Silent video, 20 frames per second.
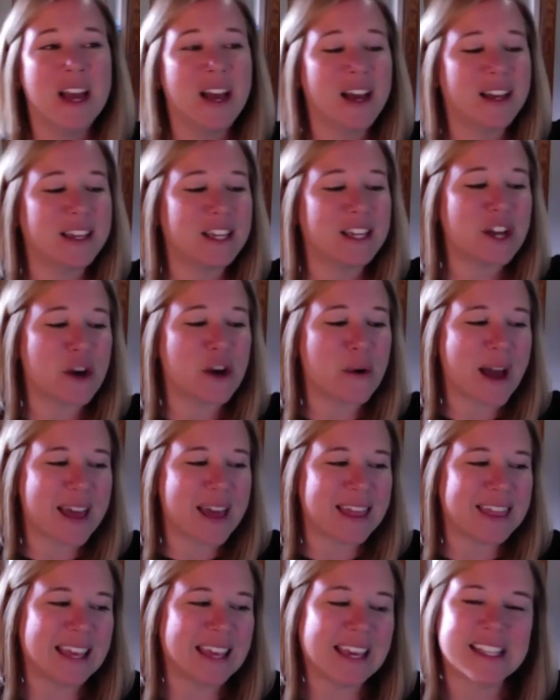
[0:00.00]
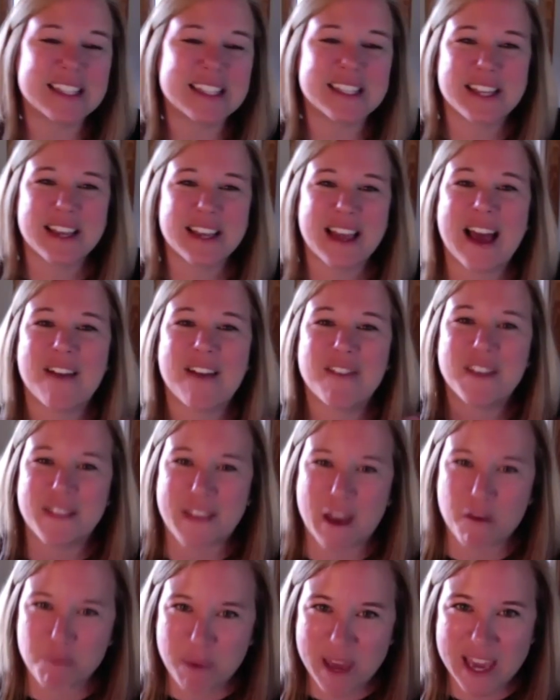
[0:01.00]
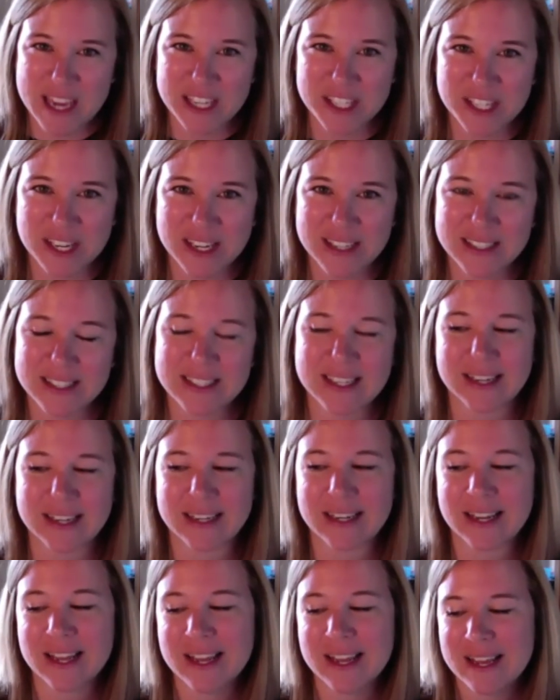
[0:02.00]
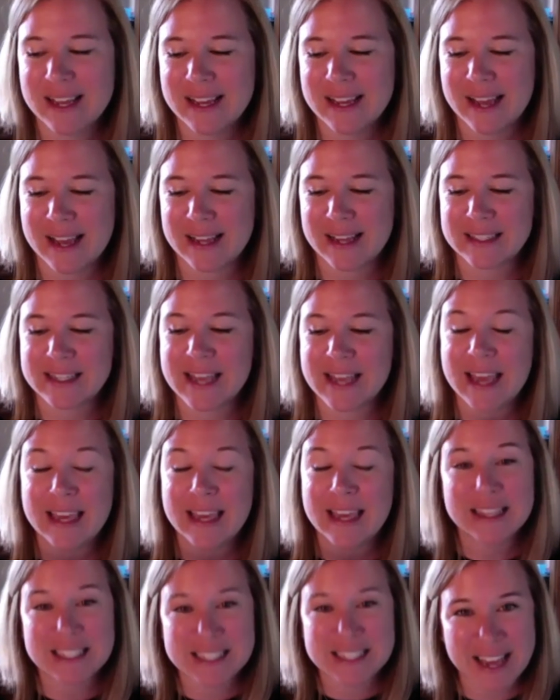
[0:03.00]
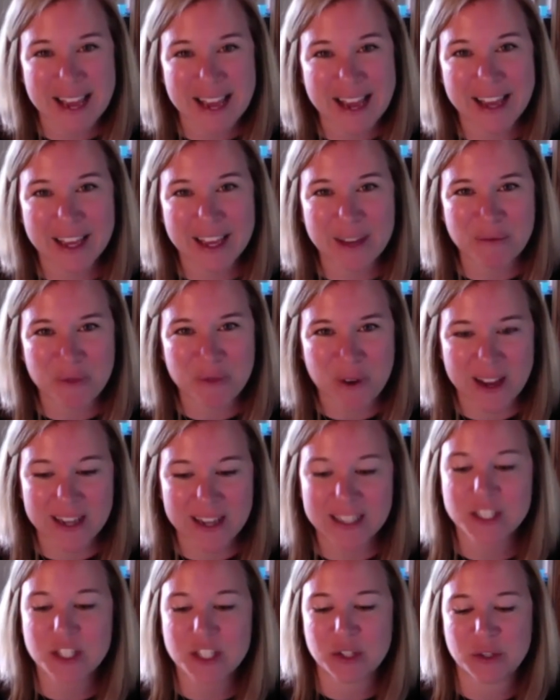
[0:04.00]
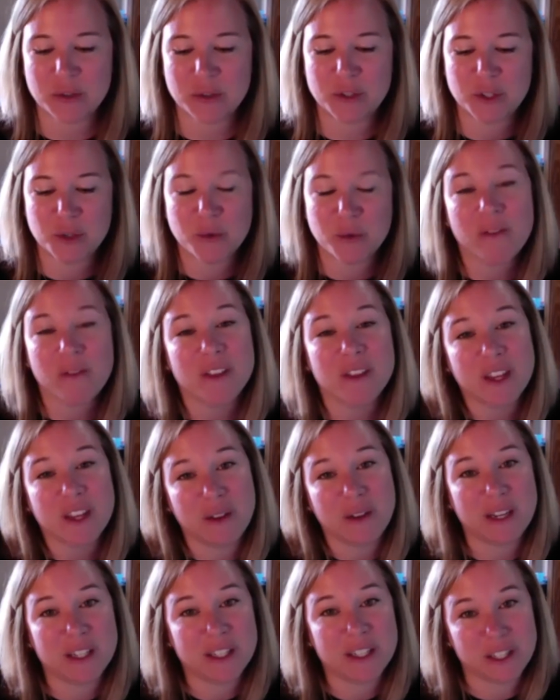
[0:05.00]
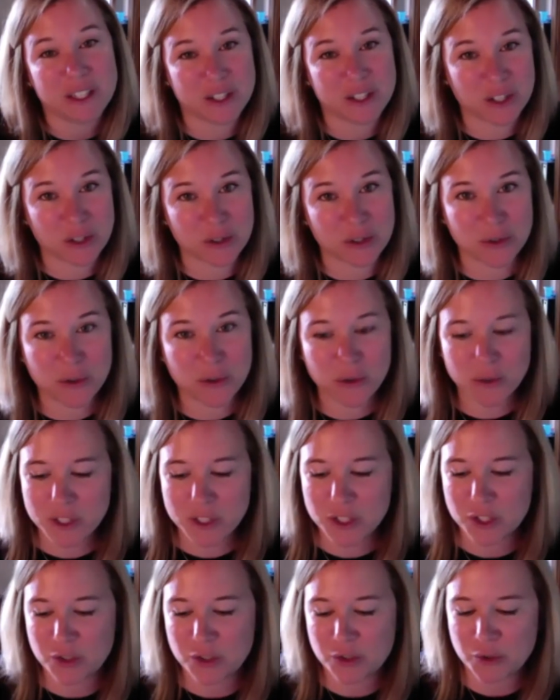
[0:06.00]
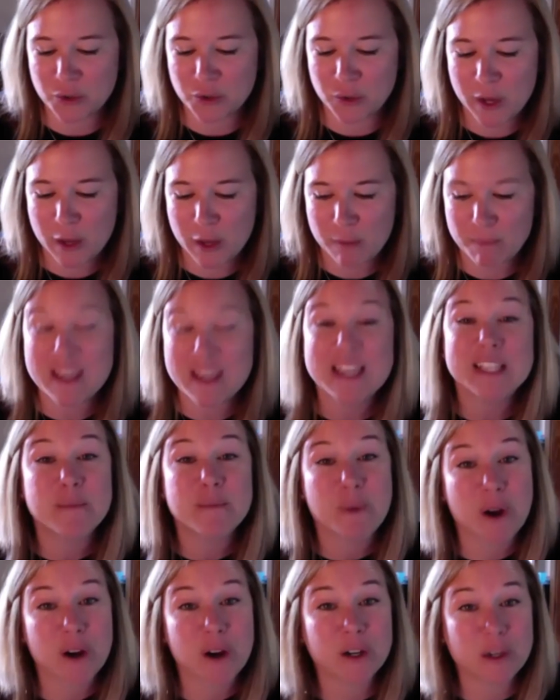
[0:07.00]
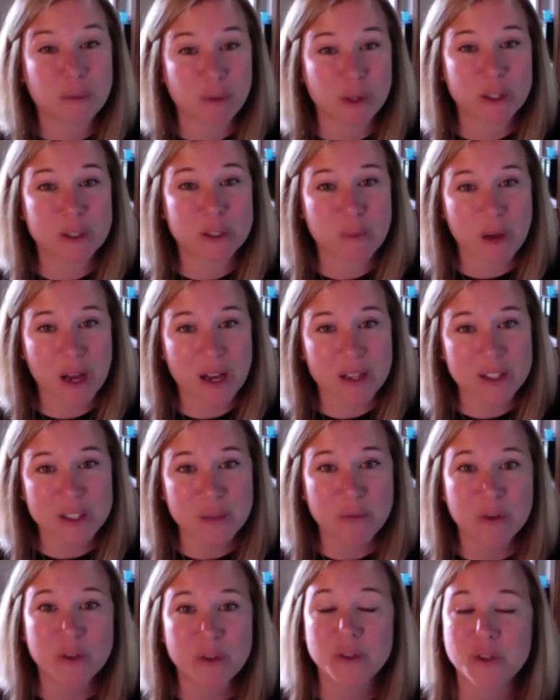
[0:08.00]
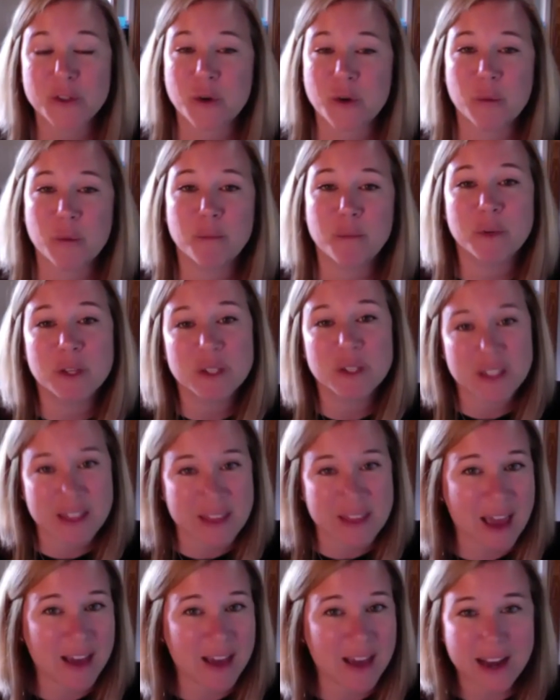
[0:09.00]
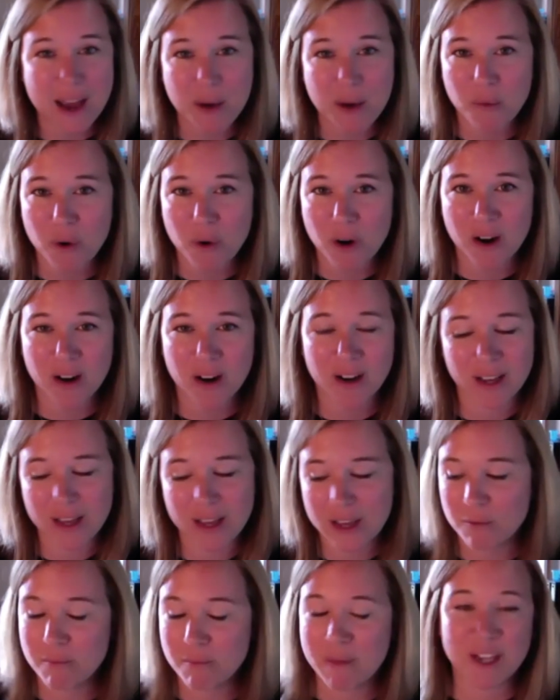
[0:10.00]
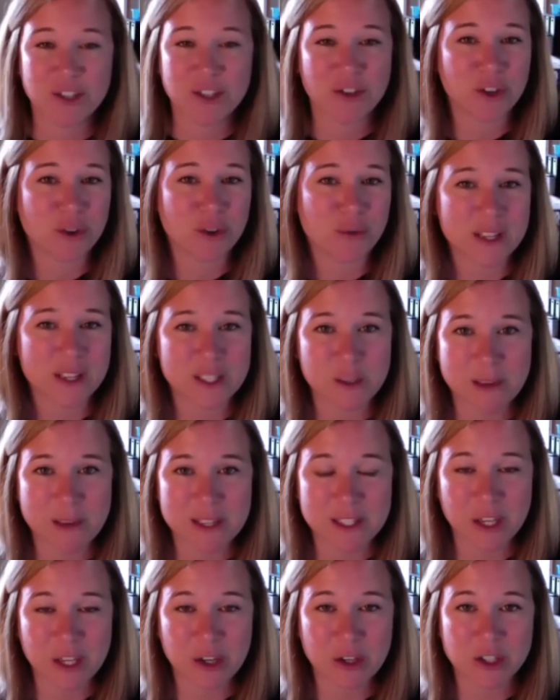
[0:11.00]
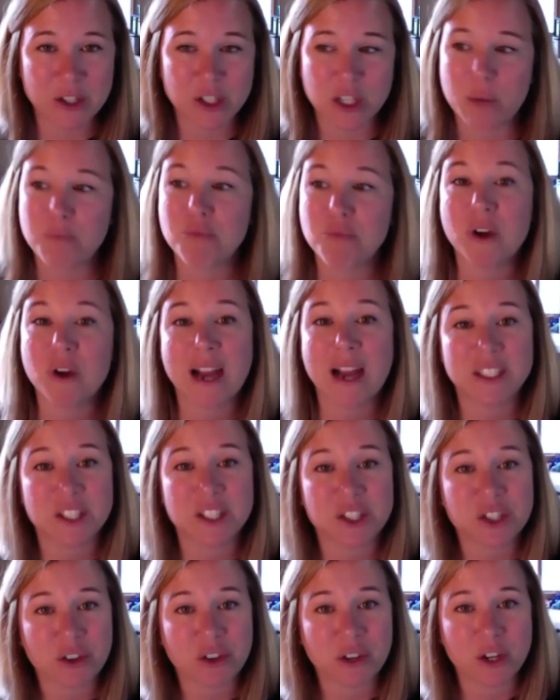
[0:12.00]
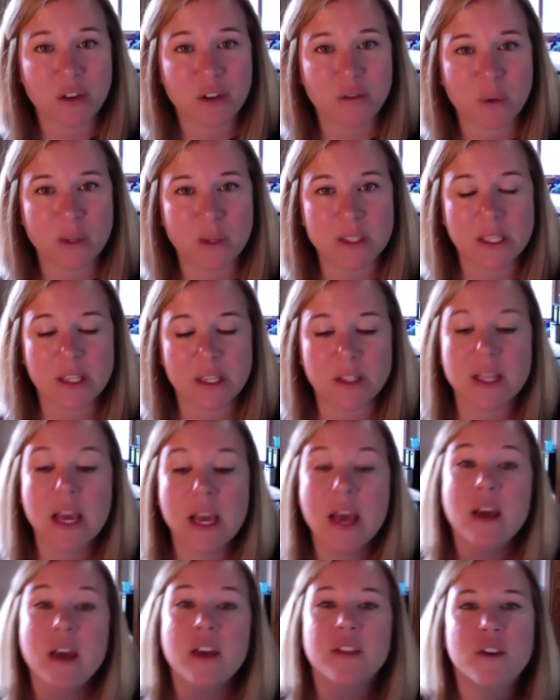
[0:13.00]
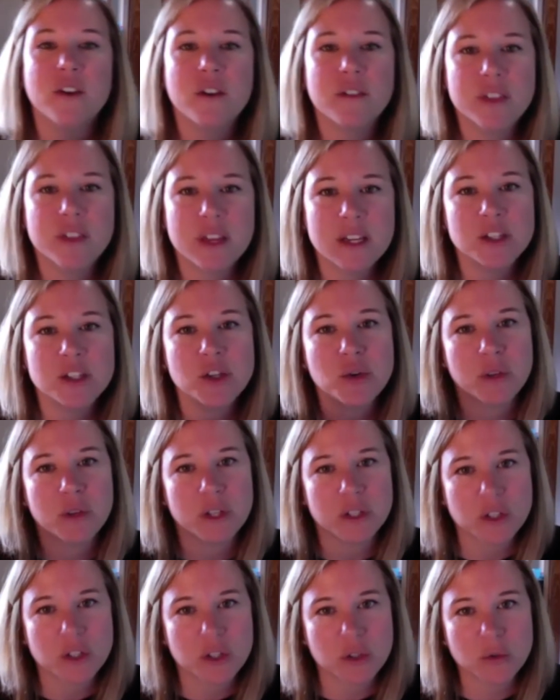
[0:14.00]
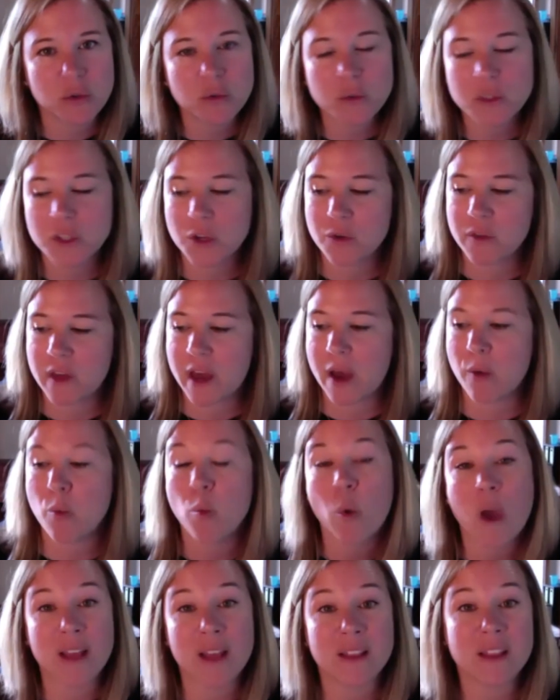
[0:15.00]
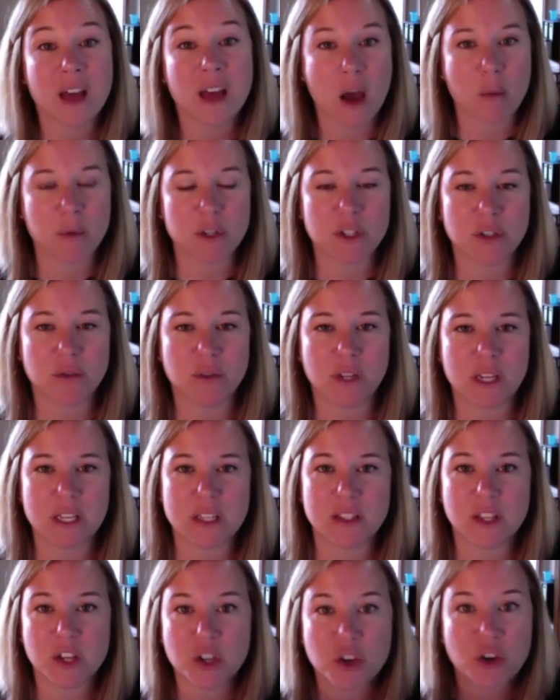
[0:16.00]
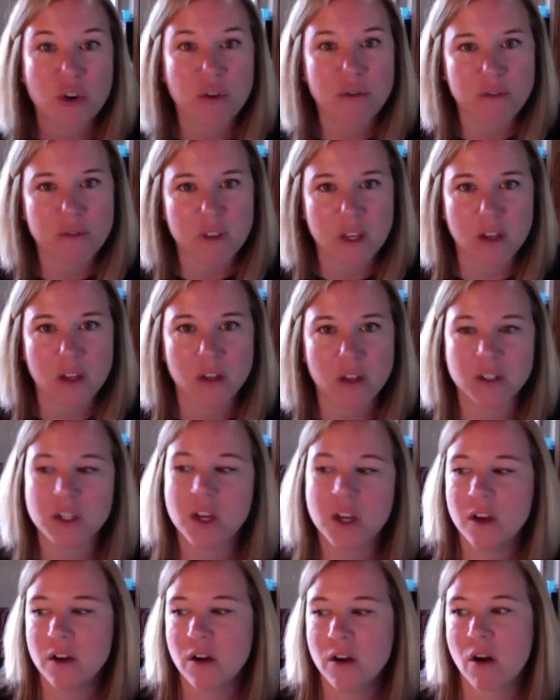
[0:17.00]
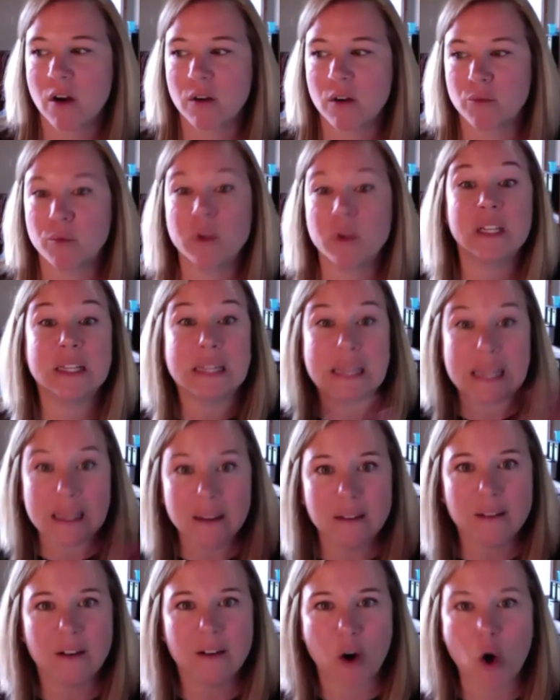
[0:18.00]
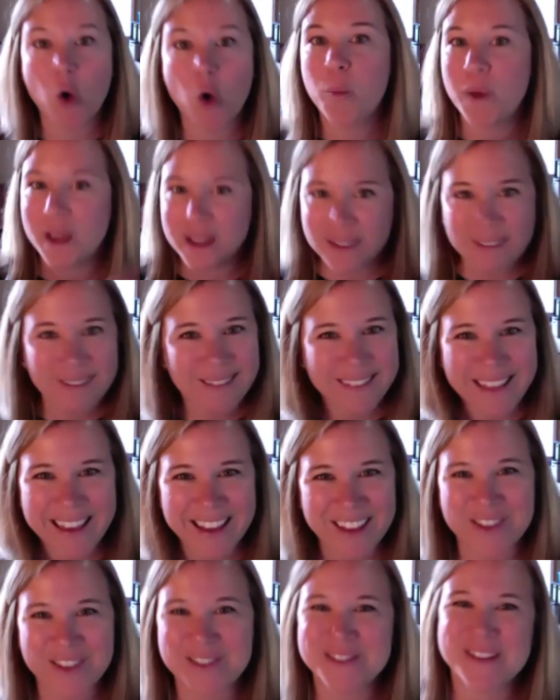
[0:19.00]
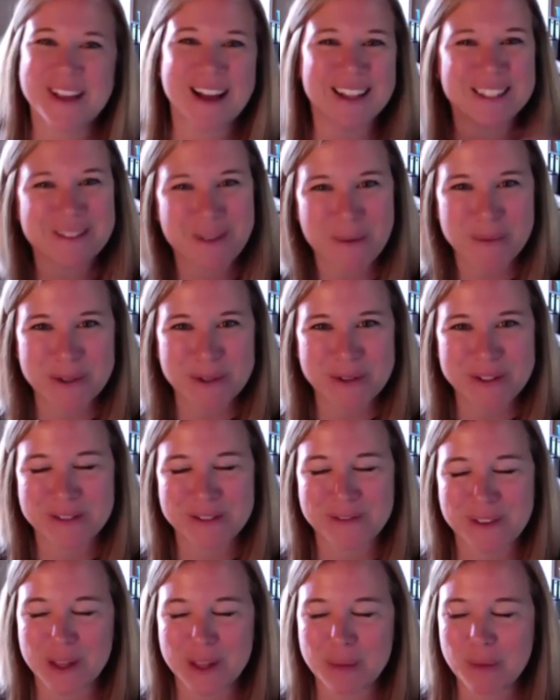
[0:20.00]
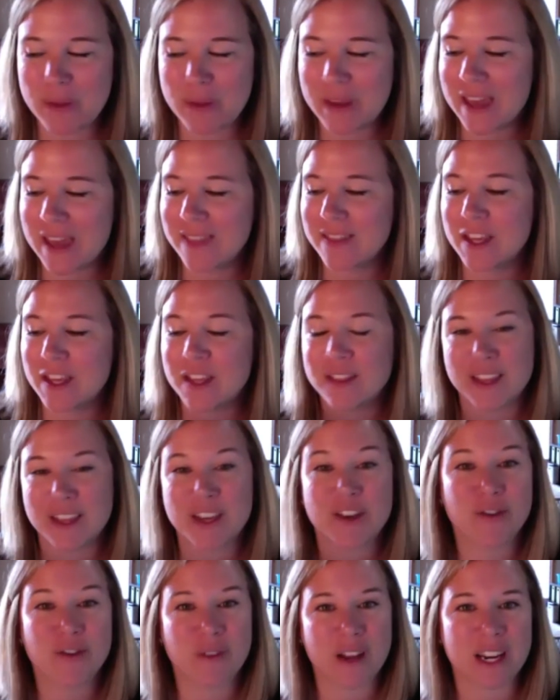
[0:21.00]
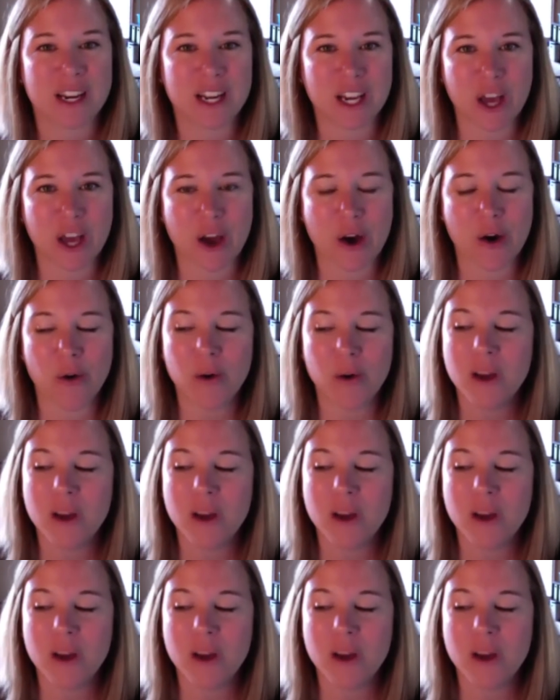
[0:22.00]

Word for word: You know, I think it's having that patience and and taking the time, right, to do everything you need to do to be as marketable as possible. So build that network, make sure your resume is in good shape, practice your interviewing skills. There are things you can do so that when the opportunities in your field are really open, like, and there's lots of opportunities available again, that, that you're ready to go.